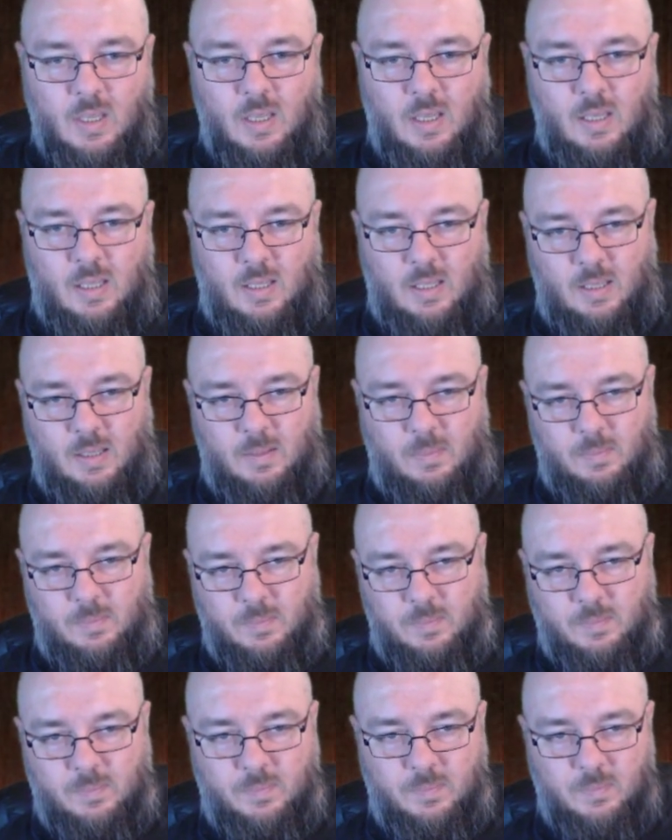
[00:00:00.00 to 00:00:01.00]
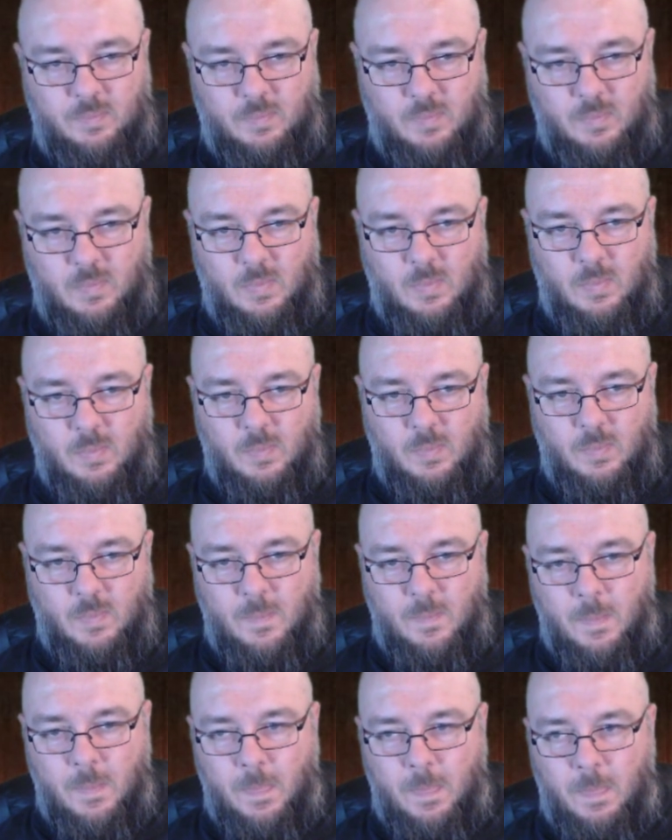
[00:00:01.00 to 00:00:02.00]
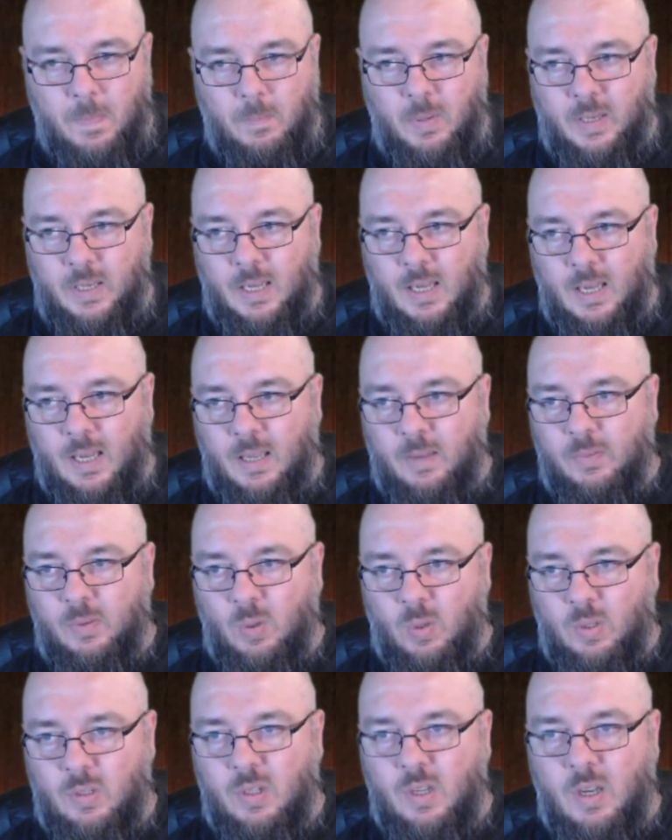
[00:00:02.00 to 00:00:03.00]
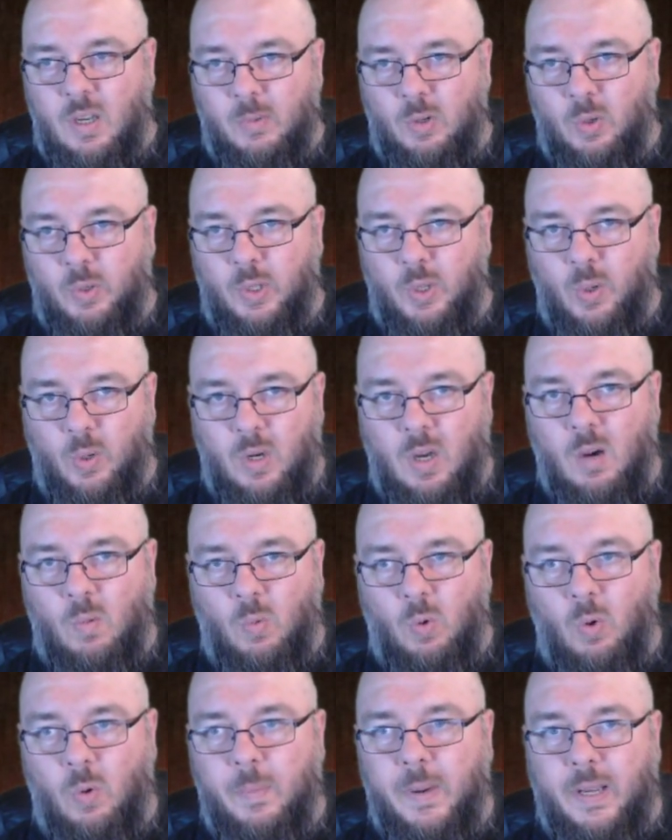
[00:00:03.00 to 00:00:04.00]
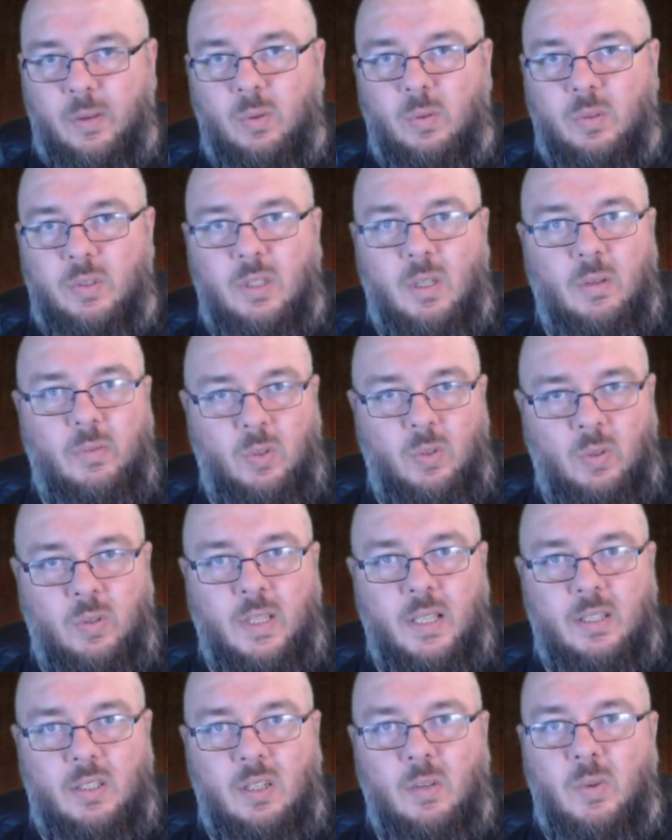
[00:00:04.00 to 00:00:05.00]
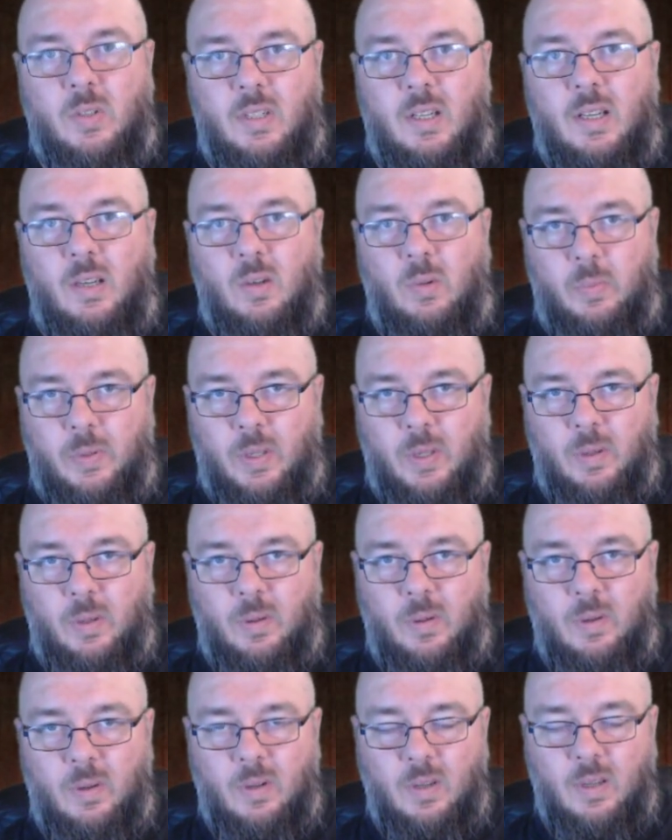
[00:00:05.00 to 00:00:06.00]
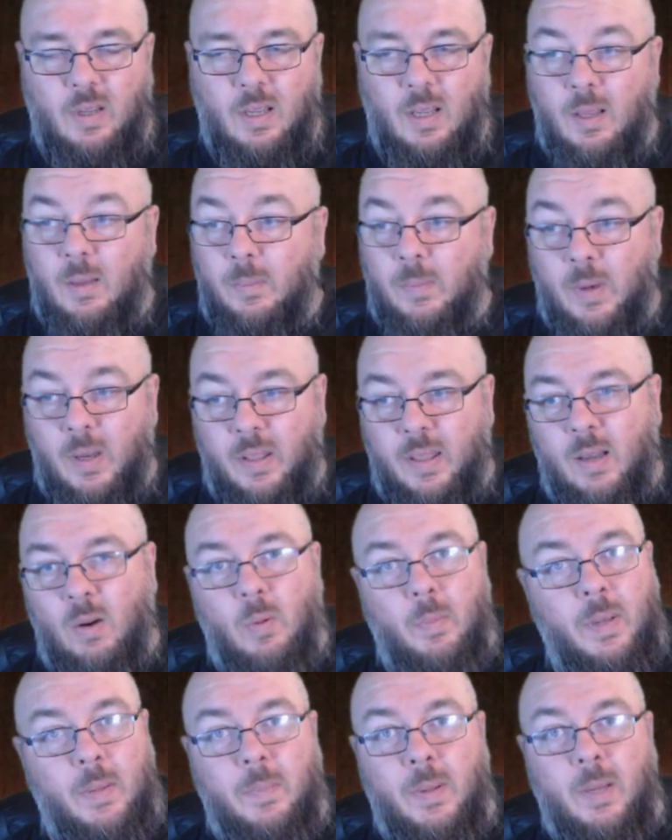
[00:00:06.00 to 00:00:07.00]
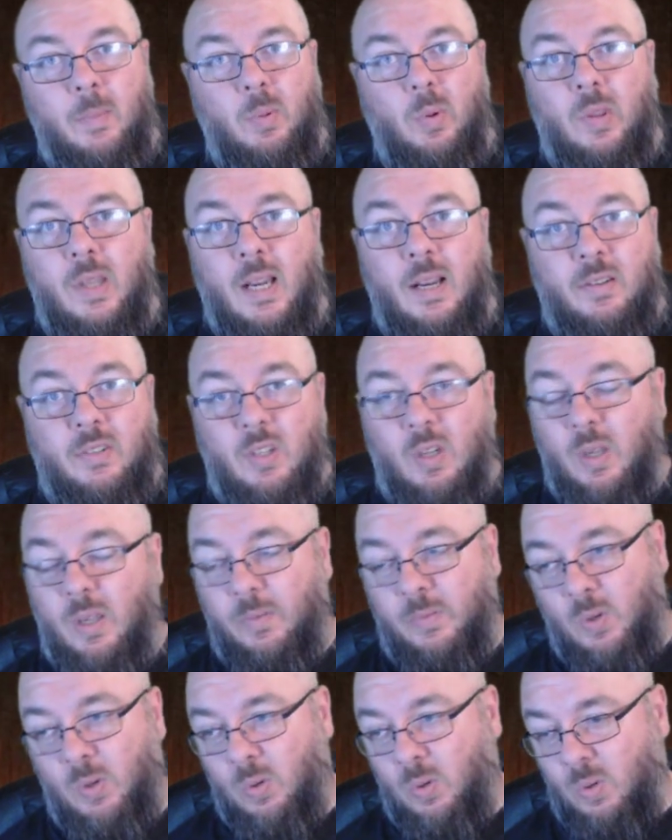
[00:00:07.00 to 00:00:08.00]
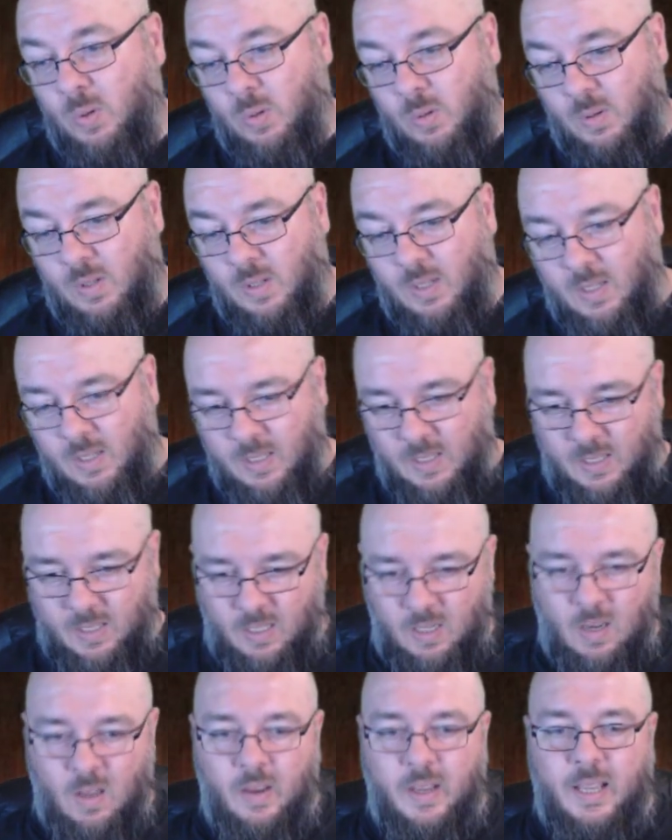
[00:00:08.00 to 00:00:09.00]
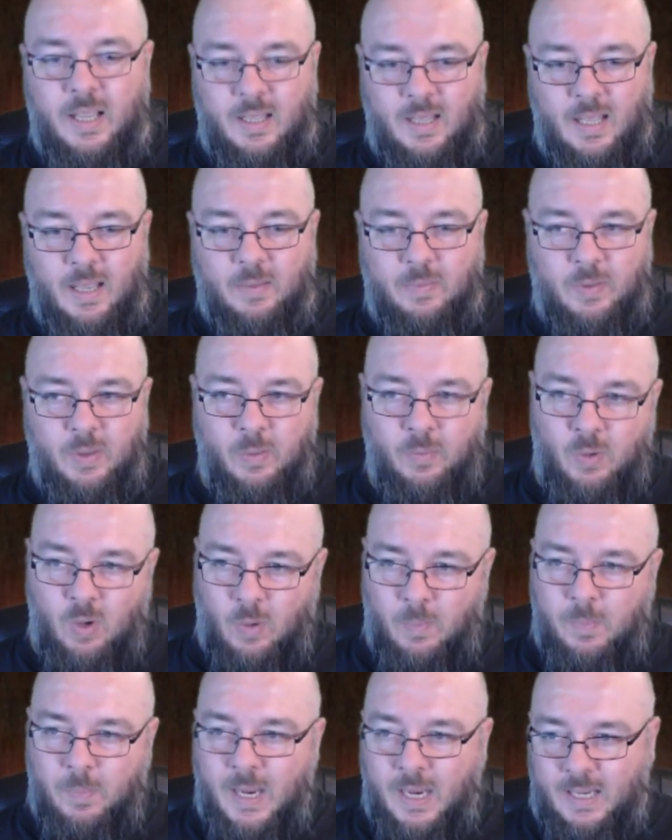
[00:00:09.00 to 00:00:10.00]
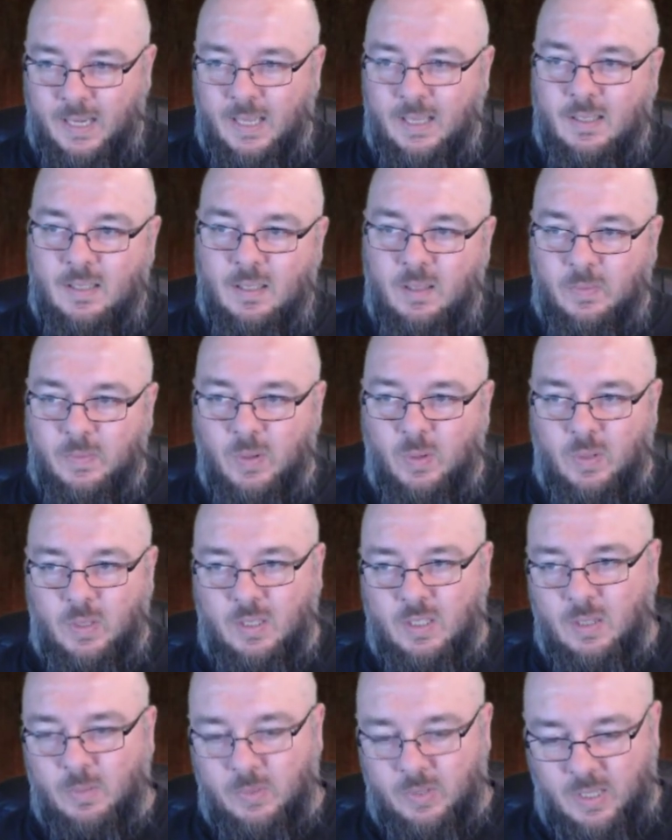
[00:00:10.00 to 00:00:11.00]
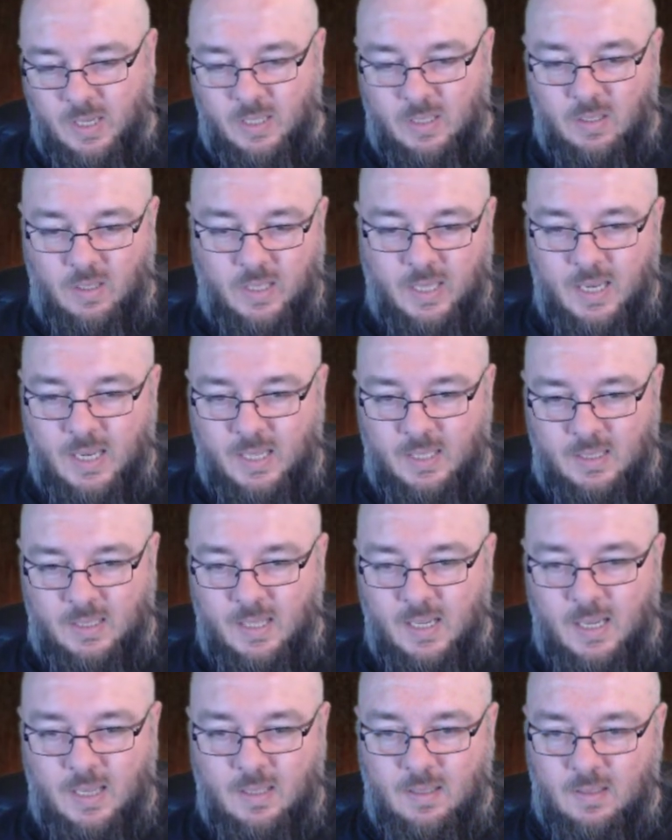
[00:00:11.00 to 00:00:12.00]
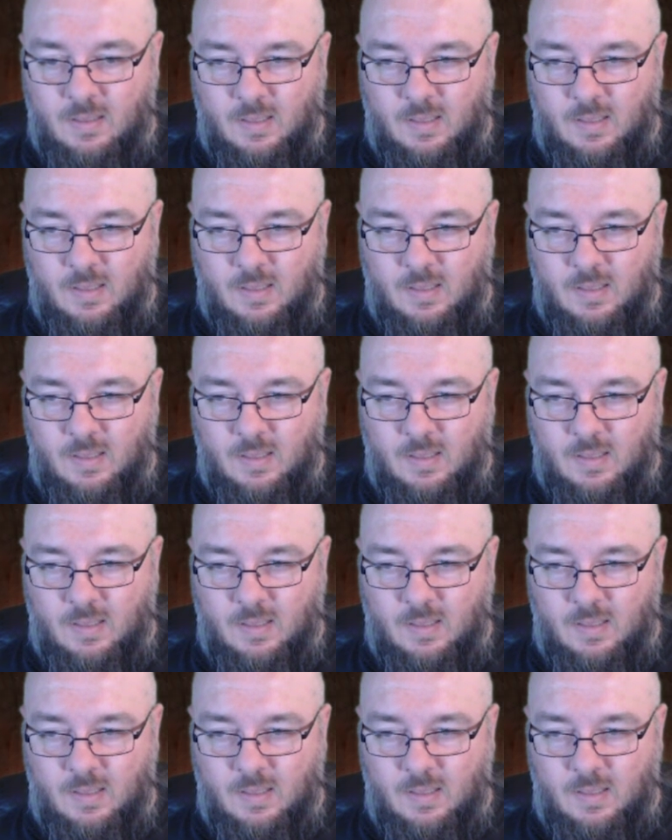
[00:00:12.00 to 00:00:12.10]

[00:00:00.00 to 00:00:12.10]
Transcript: Um, but yeah, if you're terminal, you can't walk back yourself. You'll need someone to help you. But there will be people there. So if you're lying, if you've got back into the field and someone's there, it's like, yeah, he's dead.